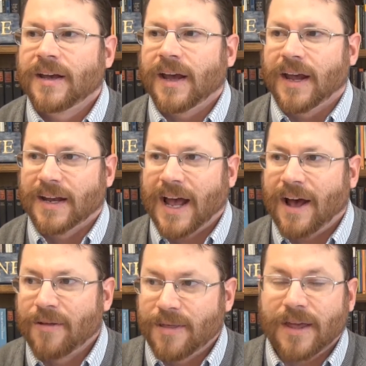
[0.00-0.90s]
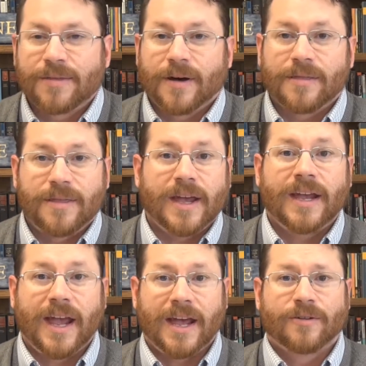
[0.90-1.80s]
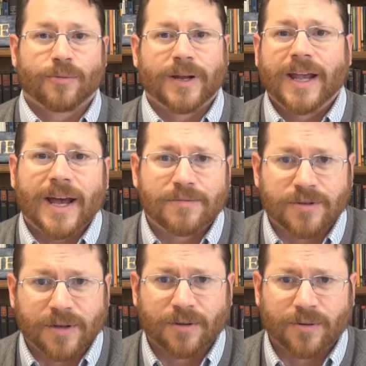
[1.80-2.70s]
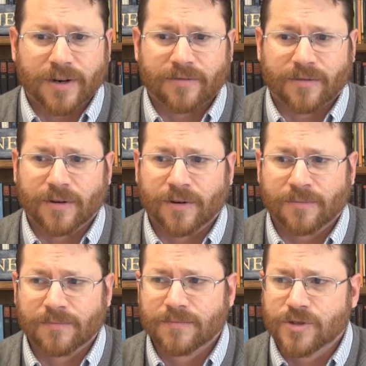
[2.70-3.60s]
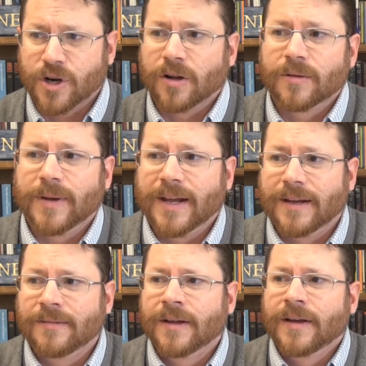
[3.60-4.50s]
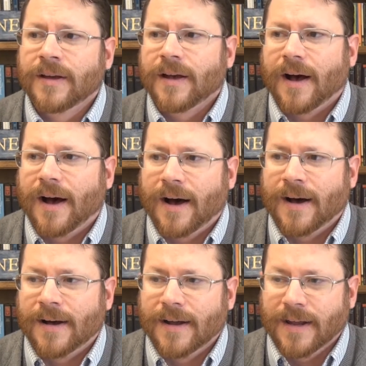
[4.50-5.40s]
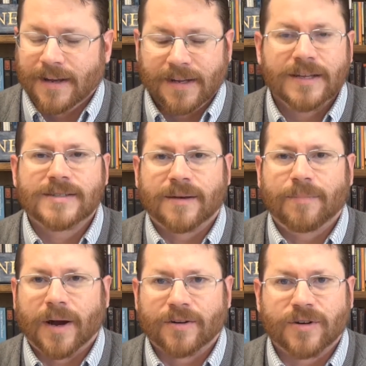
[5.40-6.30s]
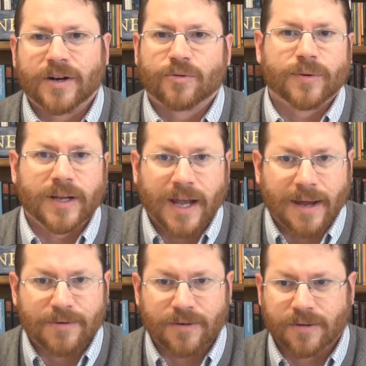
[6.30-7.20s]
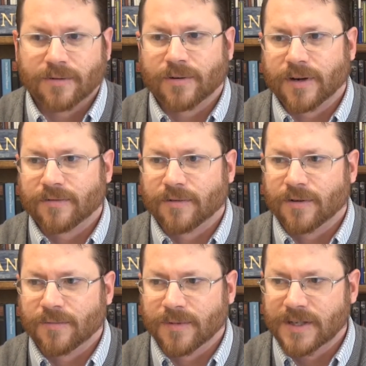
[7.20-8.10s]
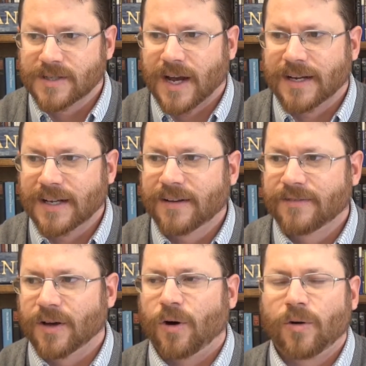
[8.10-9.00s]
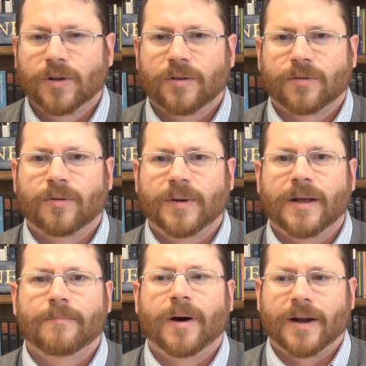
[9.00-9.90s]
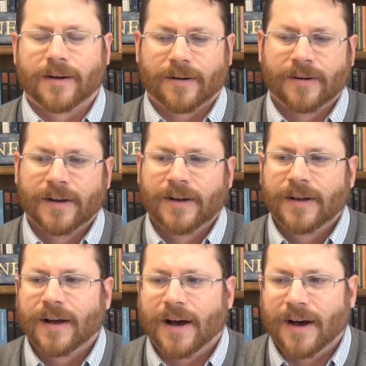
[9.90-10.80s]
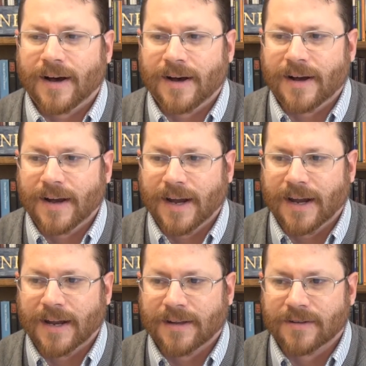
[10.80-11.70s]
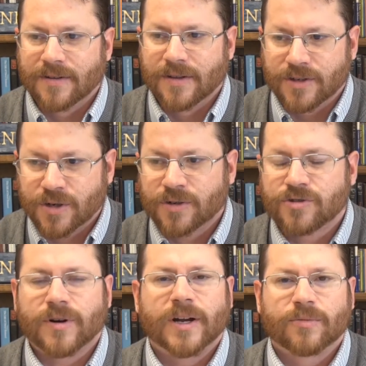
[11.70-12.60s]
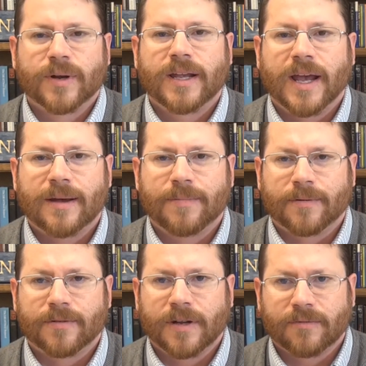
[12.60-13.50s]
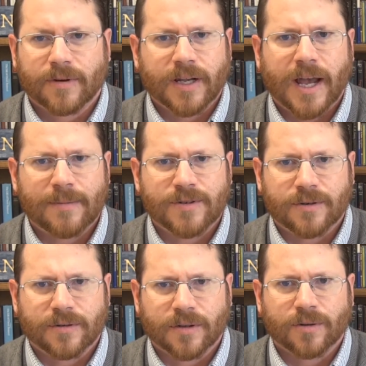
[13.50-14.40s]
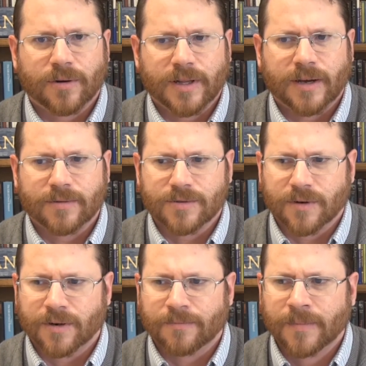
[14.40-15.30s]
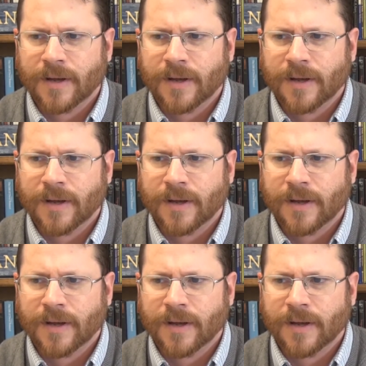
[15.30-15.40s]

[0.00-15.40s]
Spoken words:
and how they thought they had recaptured the glory of Rome. Charlemagne and his empire tried to recapture the glory of Rome. This idea of the Holy Roman Empire and the church tried to recapture the glory that was Rome.